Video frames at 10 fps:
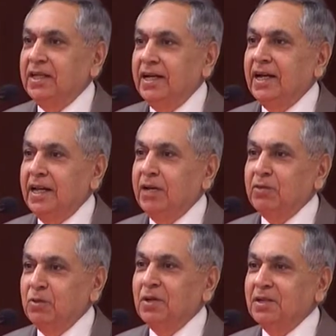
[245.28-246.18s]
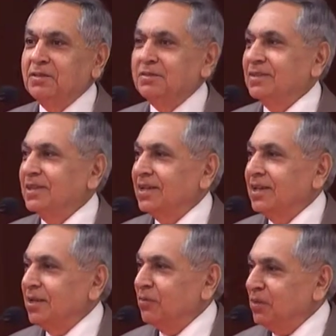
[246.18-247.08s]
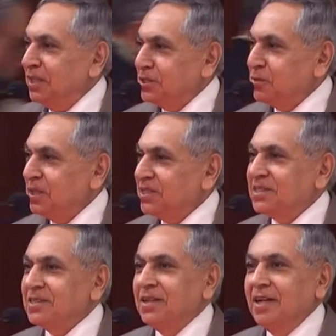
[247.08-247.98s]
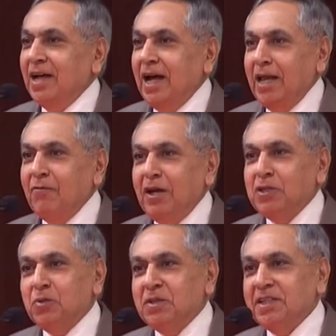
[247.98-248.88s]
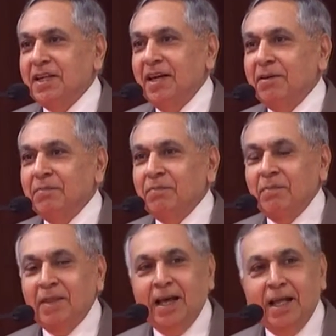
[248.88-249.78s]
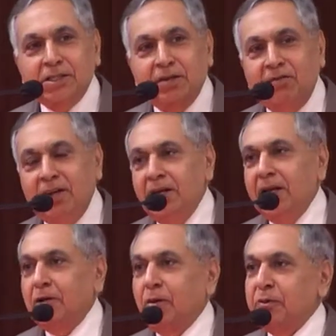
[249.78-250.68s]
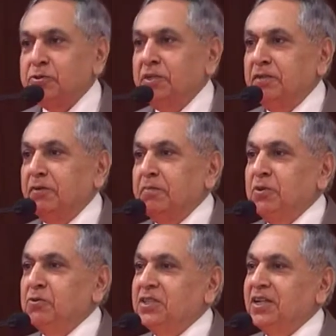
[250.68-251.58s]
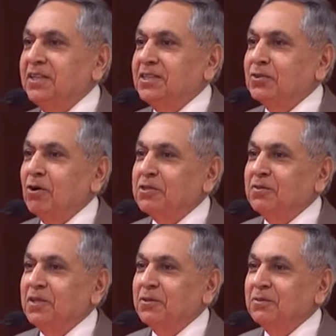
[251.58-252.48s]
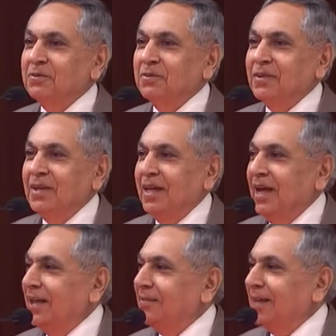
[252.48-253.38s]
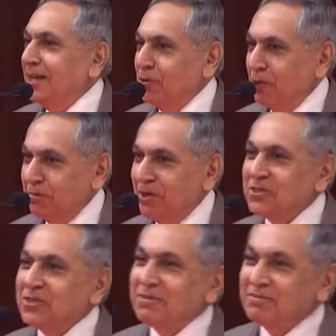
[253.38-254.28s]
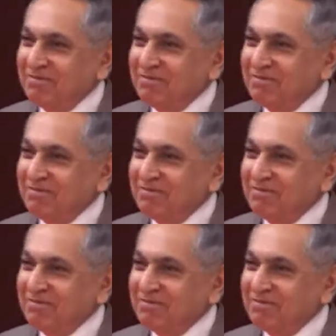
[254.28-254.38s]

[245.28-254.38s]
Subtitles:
that they get anywhere in the world. With these words, I invite you once again. And it's a very great opportunity for me to share these thoughts with you. And thank you very much.